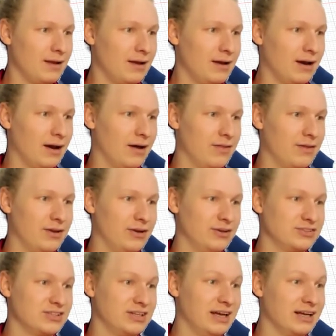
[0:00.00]
and then you
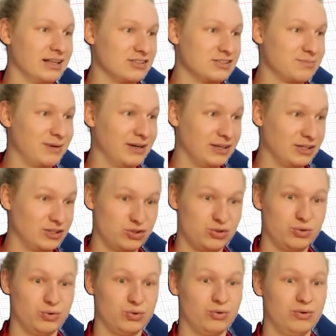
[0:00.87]
select the splitting
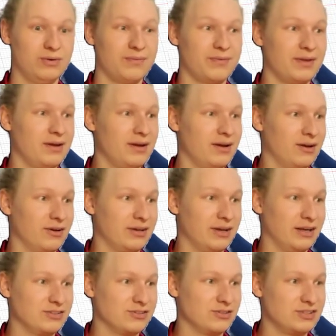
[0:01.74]
tool.
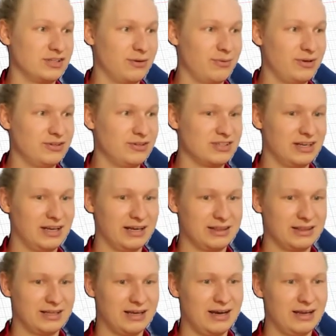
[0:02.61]
Okay, so see when you select
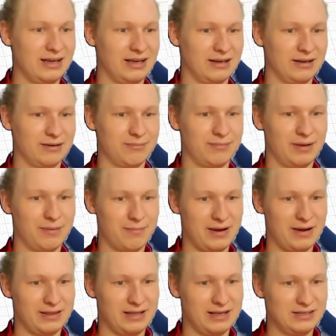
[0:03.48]
that, it
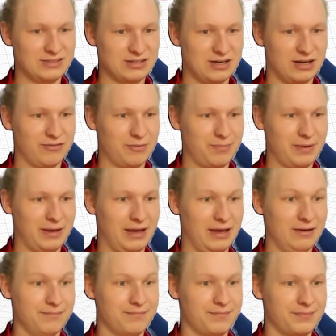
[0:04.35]
made these kind of
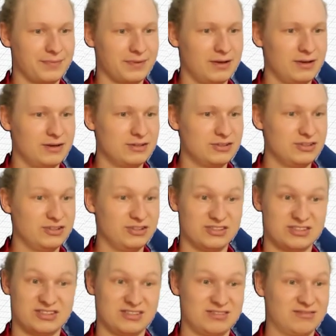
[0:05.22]
appear. You
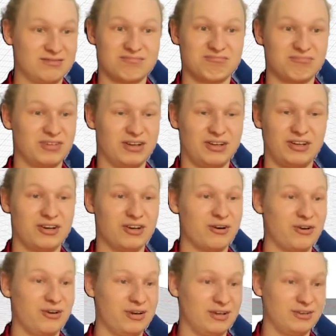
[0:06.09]

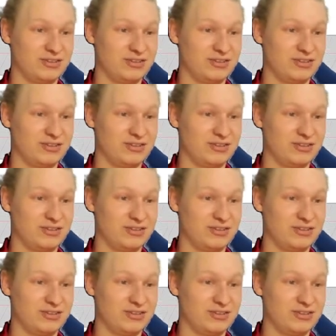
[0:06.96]
know